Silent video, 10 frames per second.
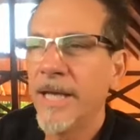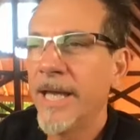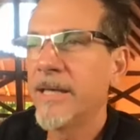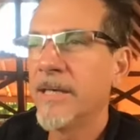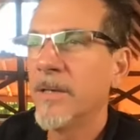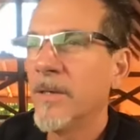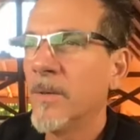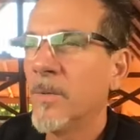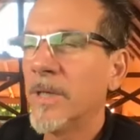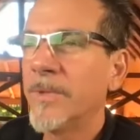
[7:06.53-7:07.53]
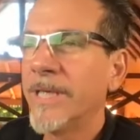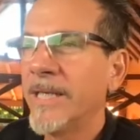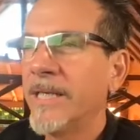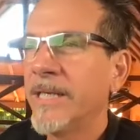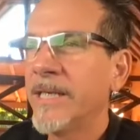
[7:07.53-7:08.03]
And when
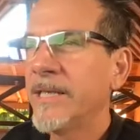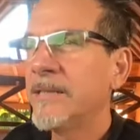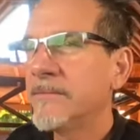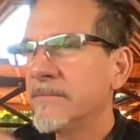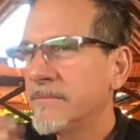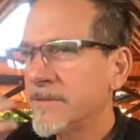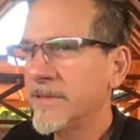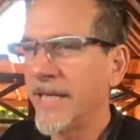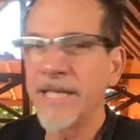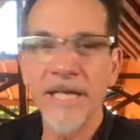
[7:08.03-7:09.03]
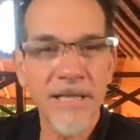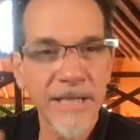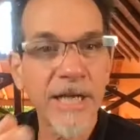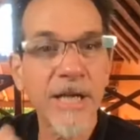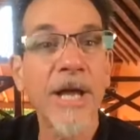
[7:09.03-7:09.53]
we, the idea is to
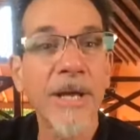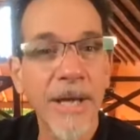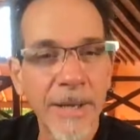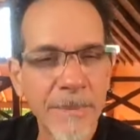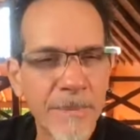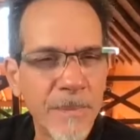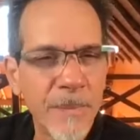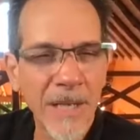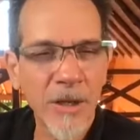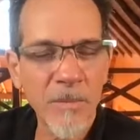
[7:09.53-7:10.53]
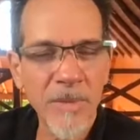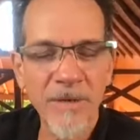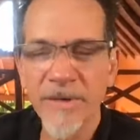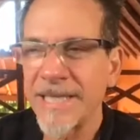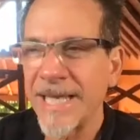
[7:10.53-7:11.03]
get a, a a little bit
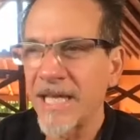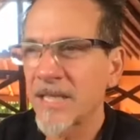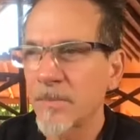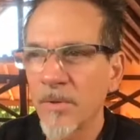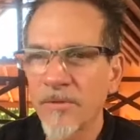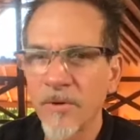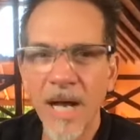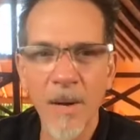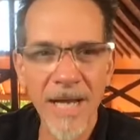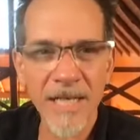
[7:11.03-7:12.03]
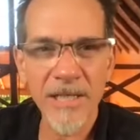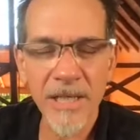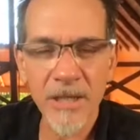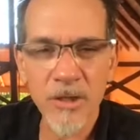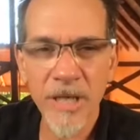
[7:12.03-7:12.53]
of a taste both for how I
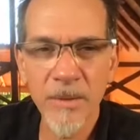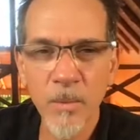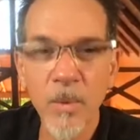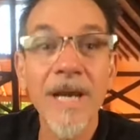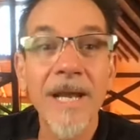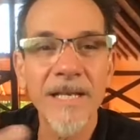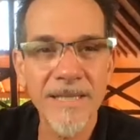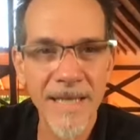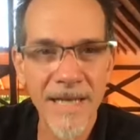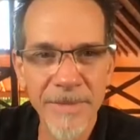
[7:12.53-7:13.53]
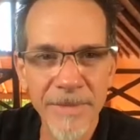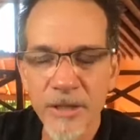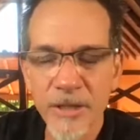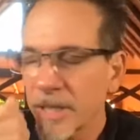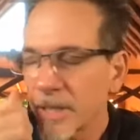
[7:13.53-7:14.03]
teach and what it is that I'm
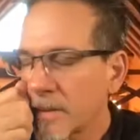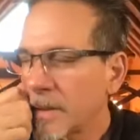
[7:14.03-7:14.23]
teaching.